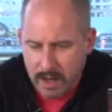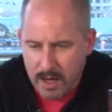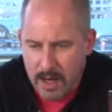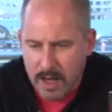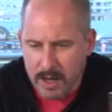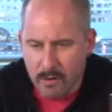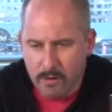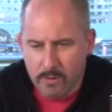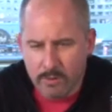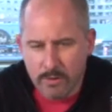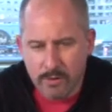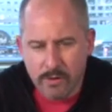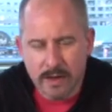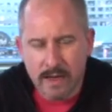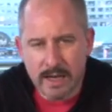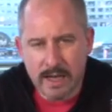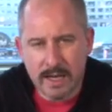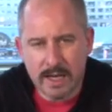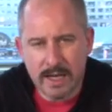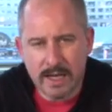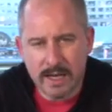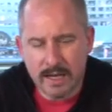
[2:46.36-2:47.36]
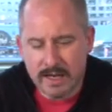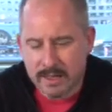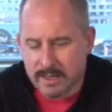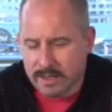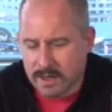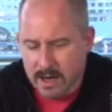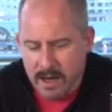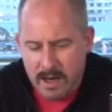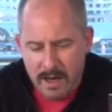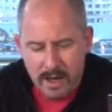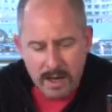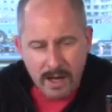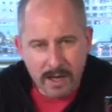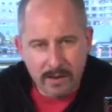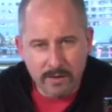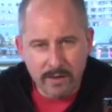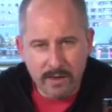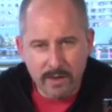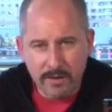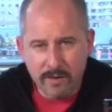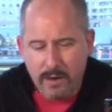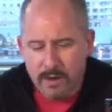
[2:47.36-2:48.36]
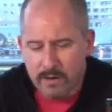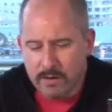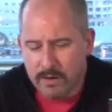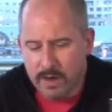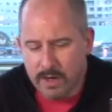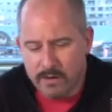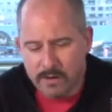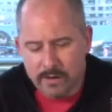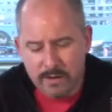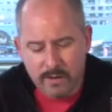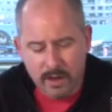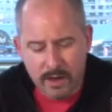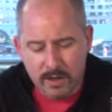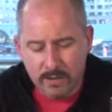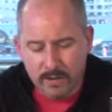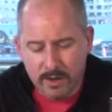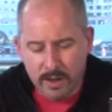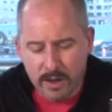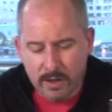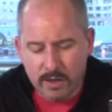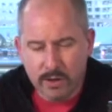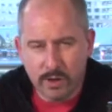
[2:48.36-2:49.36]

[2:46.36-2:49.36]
And it really is. It